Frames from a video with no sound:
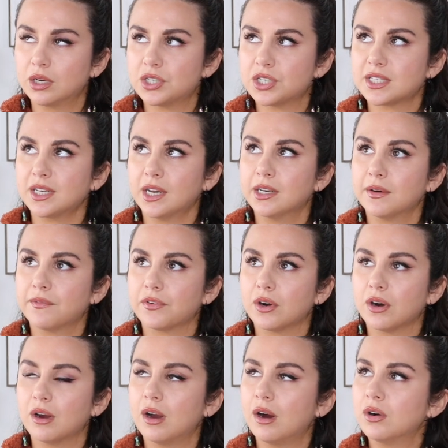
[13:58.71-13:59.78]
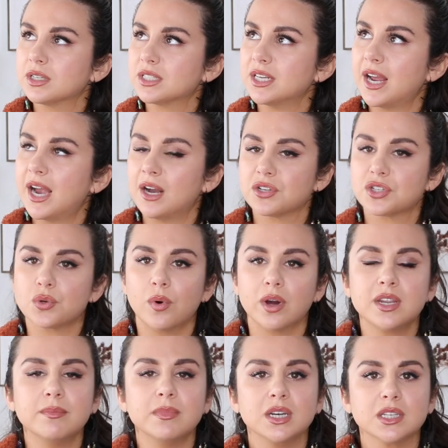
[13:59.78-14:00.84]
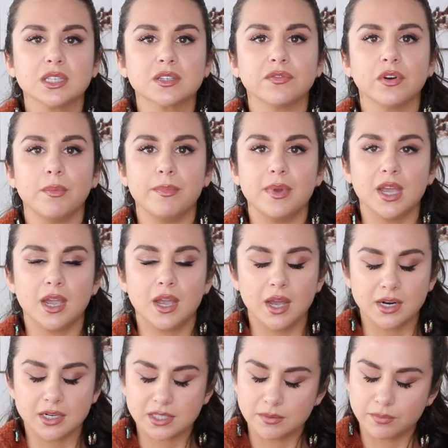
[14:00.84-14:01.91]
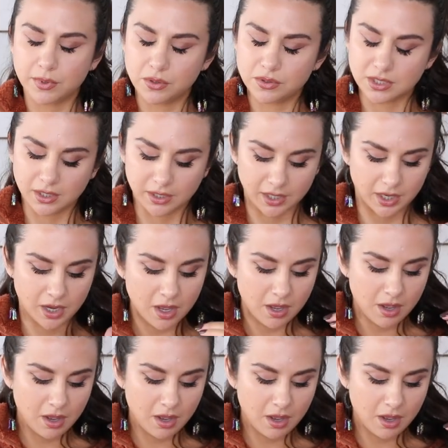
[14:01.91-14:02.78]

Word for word: I just signed up for a haunted house 20 minutes from me and it's supposedly